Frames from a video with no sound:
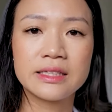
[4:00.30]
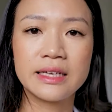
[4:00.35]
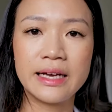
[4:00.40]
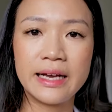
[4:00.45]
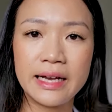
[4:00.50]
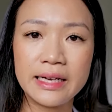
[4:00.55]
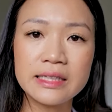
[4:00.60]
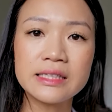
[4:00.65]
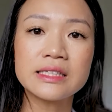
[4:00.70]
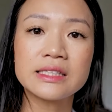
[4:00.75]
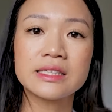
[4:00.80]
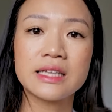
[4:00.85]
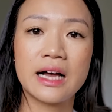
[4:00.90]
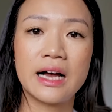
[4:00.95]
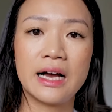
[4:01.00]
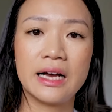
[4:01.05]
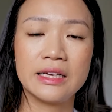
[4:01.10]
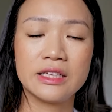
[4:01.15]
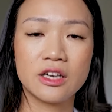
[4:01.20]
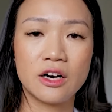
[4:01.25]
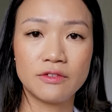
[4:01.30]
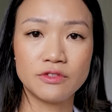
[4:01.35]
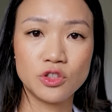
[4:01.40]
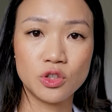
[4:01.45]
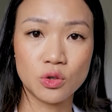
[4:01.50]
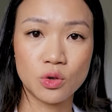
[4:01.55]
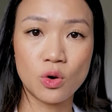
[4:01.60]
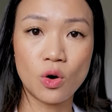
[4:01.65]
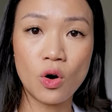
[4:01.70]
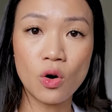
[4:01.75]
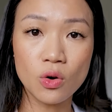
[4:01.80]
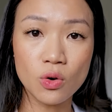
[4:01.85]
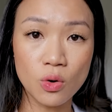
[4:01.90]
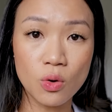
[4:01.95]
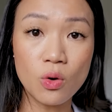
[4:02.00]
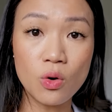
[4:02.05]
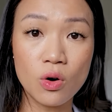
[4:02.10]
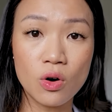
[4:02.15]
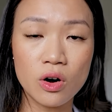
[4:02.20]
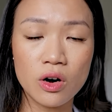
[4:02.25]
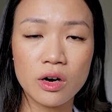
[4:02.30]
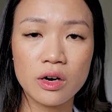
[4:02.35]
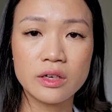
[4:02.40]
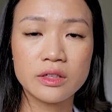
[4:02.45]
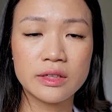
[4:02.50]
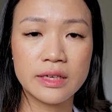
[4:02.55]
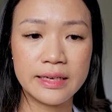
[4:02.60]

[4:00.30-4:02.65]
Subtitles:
the inside of your core,